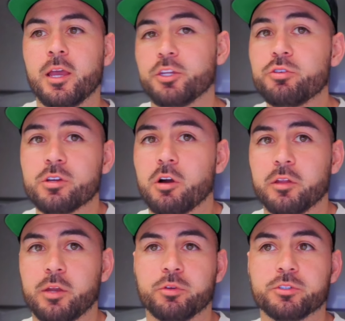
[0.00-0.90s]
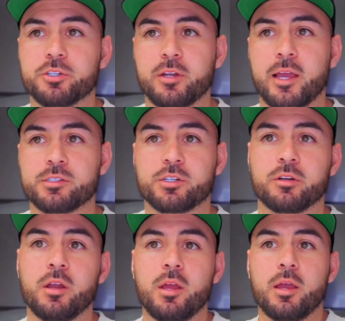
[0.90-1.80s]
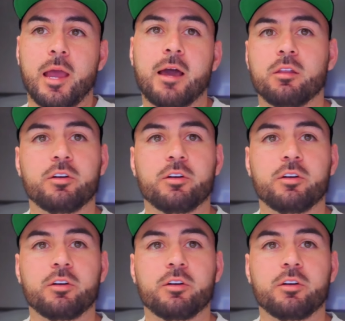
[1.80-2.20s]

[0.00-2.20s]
and you can call that realtor and ask her how